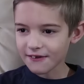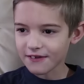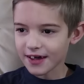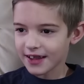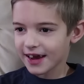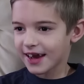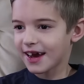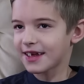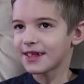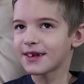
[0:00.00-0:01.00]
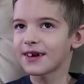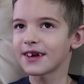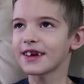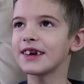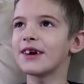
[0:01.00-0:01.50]
I felt like I
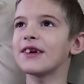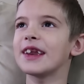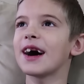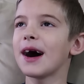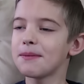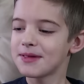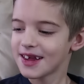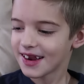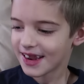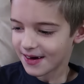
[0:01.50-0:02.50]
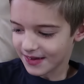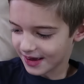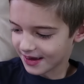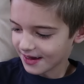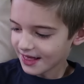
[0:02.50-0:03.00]
started going upside down,
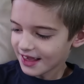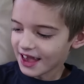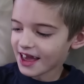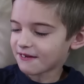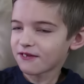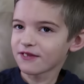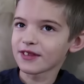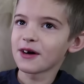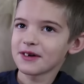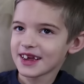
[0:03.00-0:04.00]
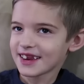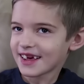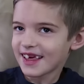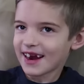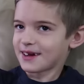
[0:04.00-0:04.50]
like, and floating
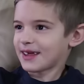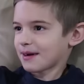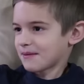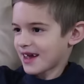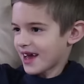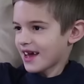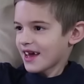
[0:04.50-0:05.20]
in the air, like my